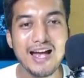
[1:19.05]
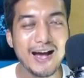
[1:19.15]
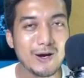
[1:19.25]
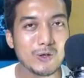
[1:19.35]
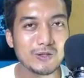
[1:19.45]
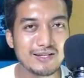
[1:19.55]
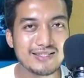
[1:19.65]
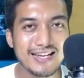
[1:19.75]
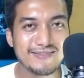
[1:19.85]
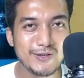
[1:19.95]
How cool
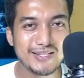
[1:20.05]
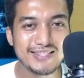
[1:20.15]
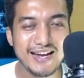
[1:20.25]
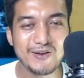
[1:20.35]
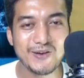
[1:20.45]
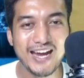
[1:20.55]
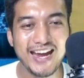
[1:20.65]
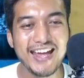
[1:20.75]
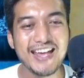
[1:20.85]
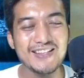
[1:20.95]
does that really sound, okay?